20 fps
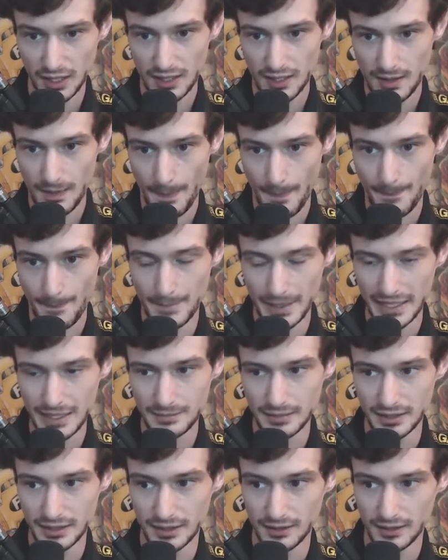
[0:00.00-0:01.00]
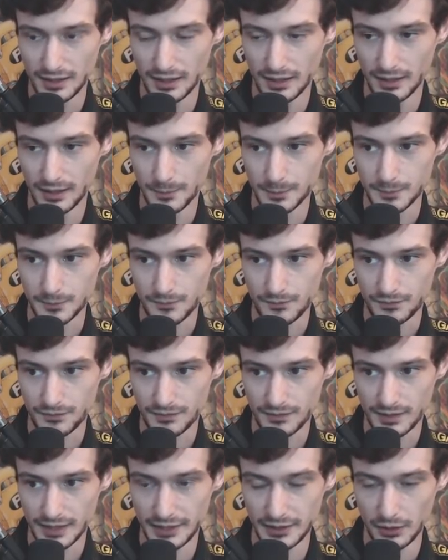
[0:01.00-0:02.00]
Maybe.
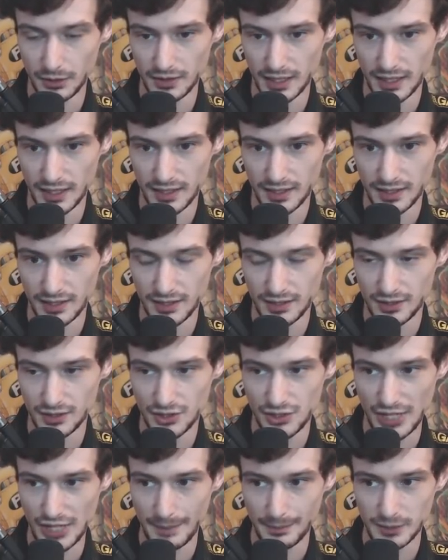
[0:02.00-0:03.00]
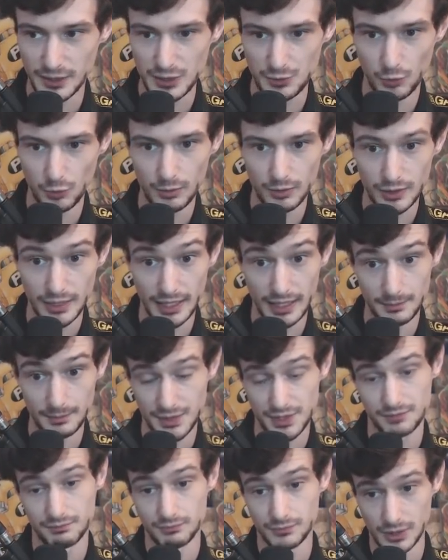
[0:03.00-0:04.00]
I know a lot of Japanese mobile
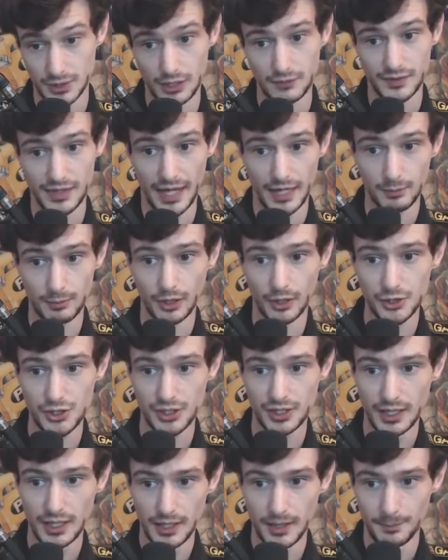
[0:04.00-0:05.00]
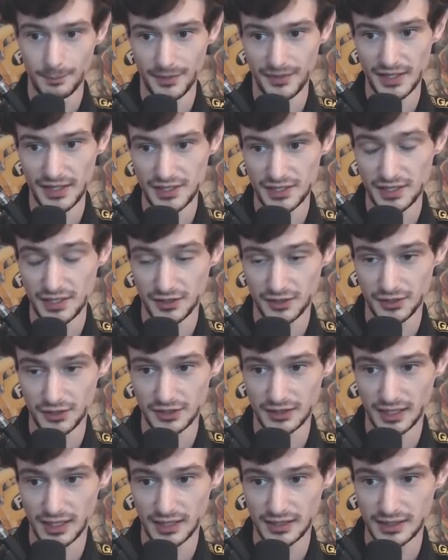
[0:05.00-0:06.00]
games go for that approach. Bethesda could
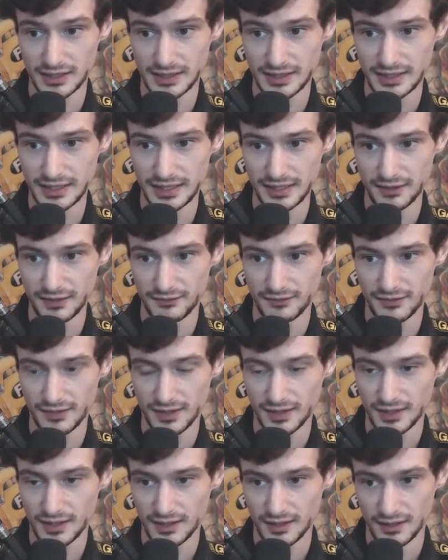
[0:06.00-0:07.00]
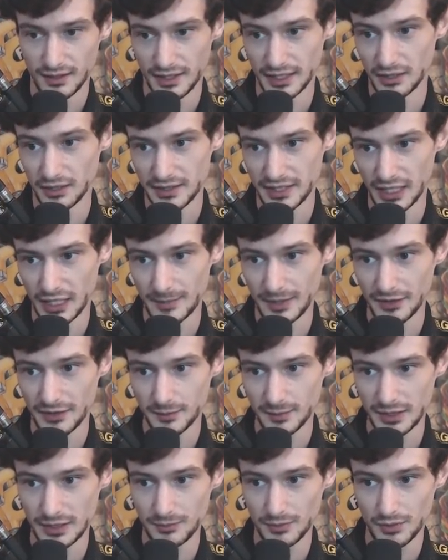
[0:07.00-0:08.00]
not give, or they don't care about the
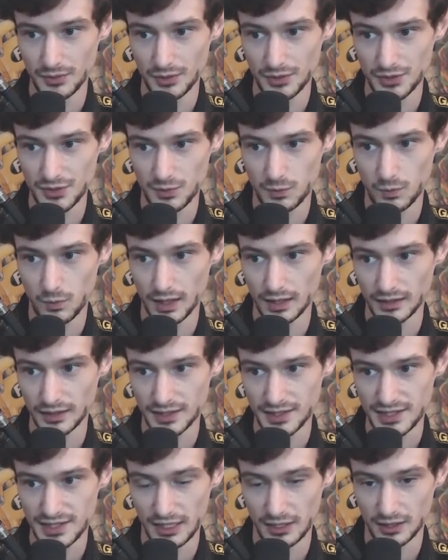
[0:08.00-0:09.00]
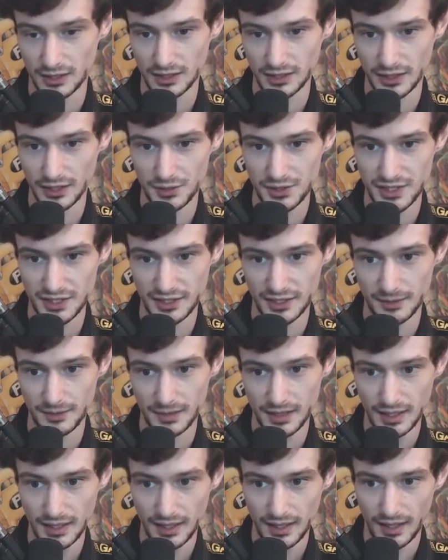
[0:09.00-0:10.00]
people's wallets that are close to them.
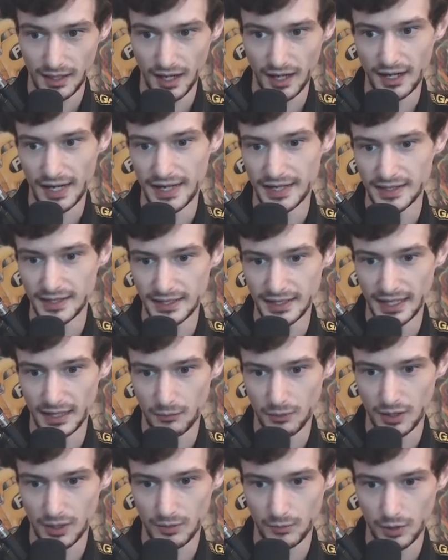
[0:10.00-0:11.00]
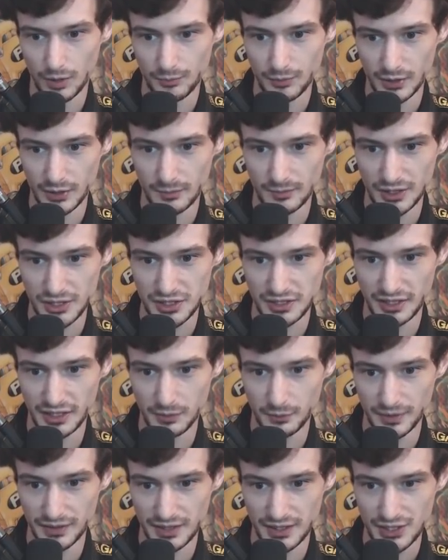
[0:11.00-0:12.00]
All right, yeah, we're pretty much done
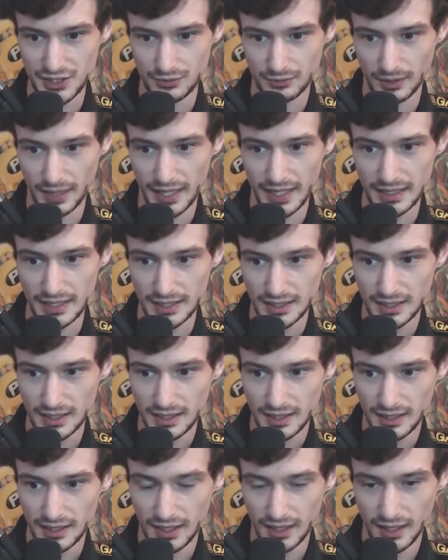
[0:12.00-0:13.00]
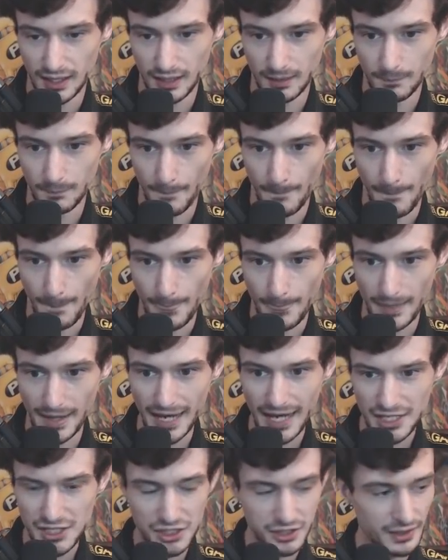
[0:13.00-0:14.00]
with this thread.
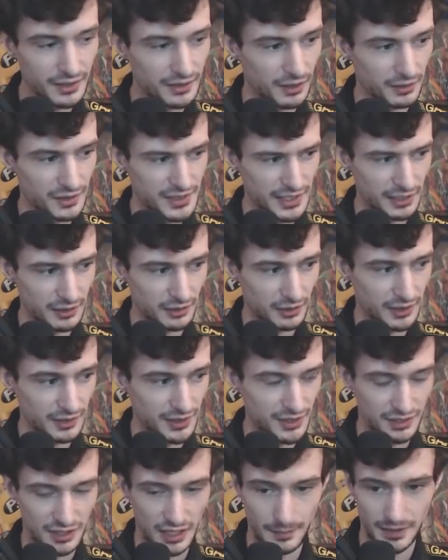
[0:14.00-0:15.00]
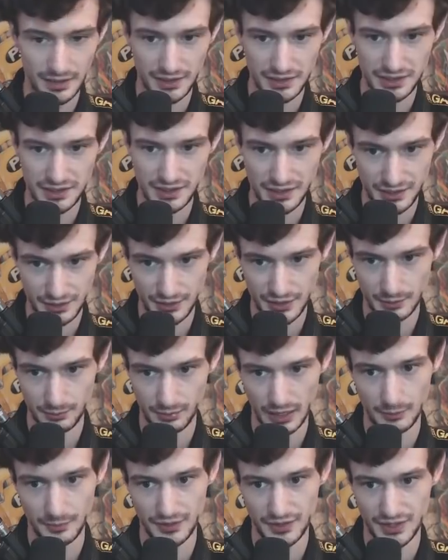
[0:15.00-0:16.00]
Actually, though, let's take a look at this comment because it says, here's the
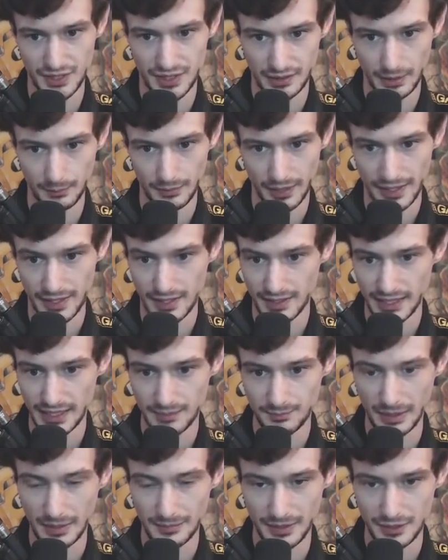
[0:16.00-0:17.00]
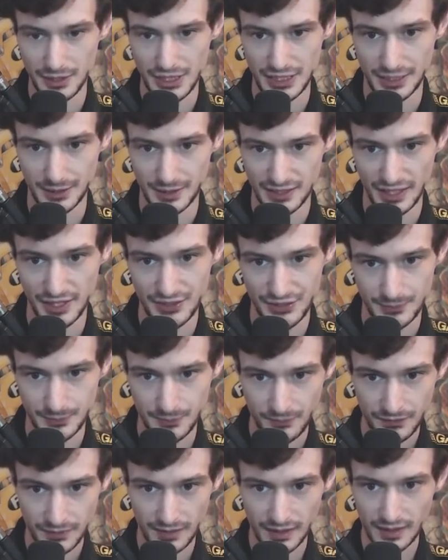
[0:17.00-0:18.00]
problem with this subreddit. That might be interesting. It says,
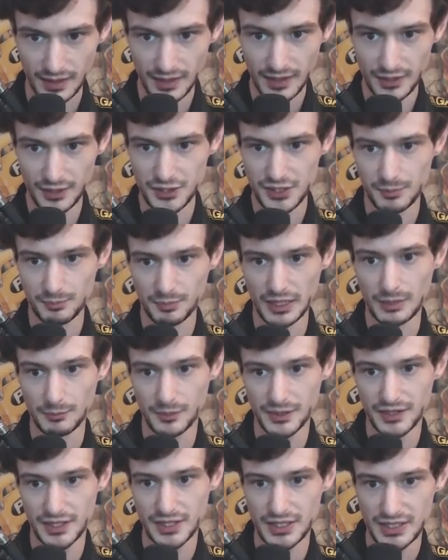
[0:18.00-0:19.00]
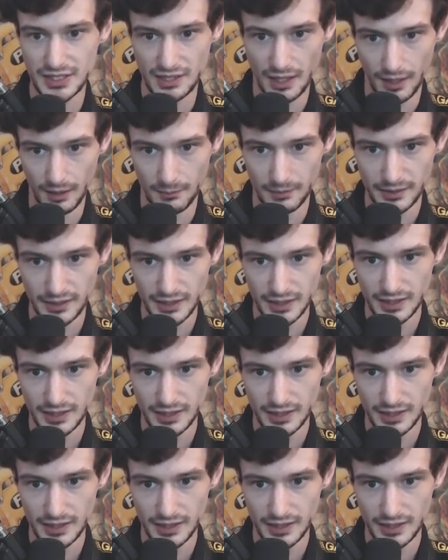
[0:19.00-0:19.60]
here's the problem with this sub.